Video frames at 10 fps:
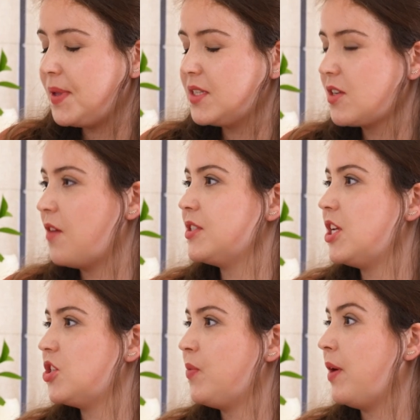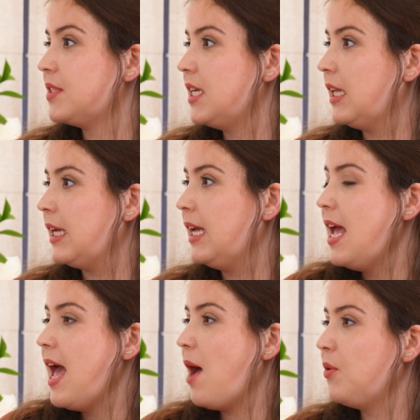in this conversation around healing.
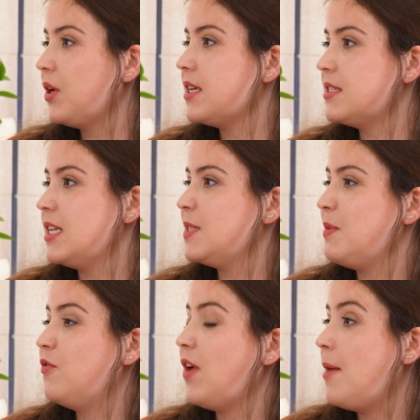How could Chassidus be